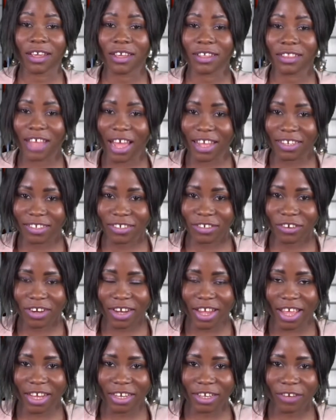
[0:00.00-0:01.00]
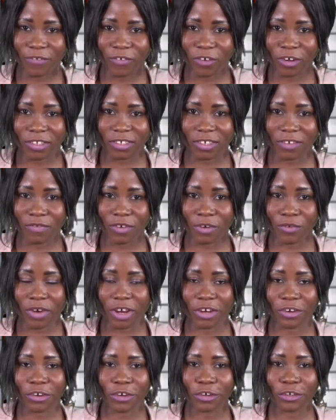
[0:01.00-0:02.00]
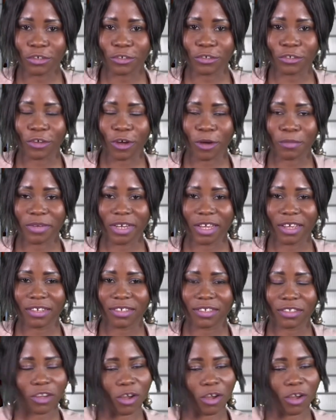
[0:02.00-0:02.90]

That's it on AD4TV Radio News Update,